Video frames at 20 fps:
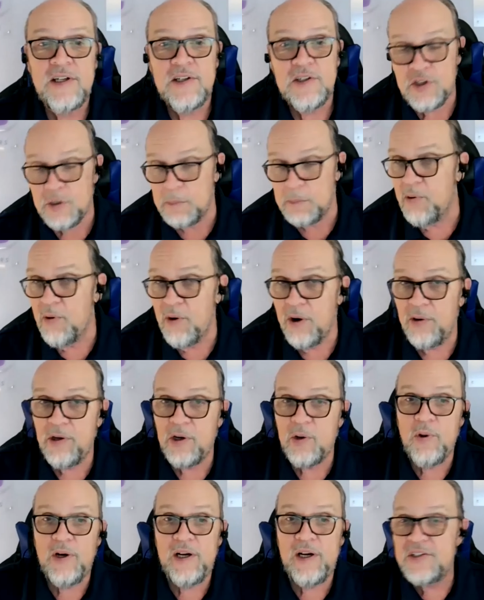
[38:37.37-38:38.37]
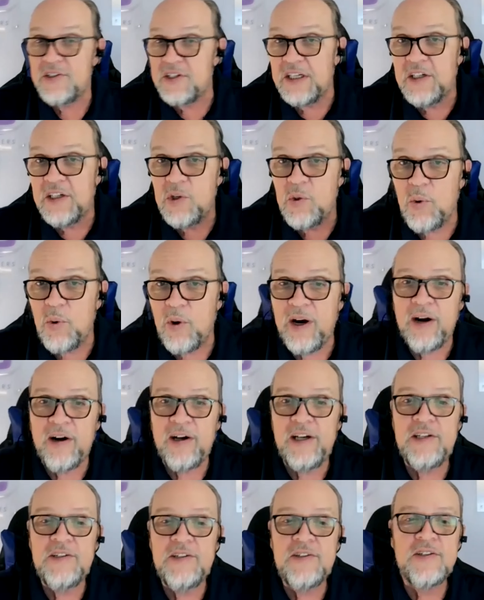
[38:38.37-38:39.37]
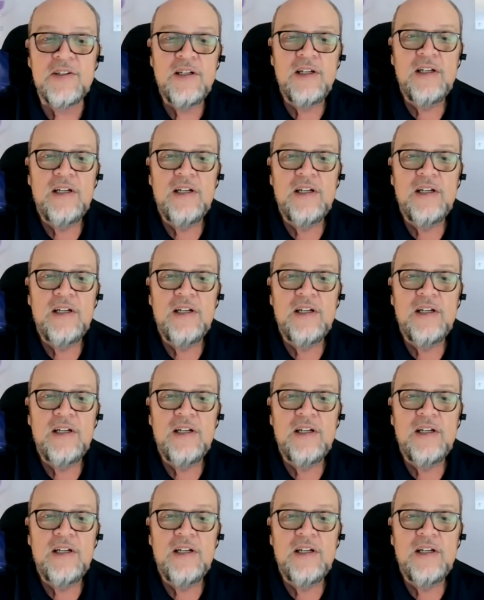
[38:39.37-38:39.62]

support requests, inquiries.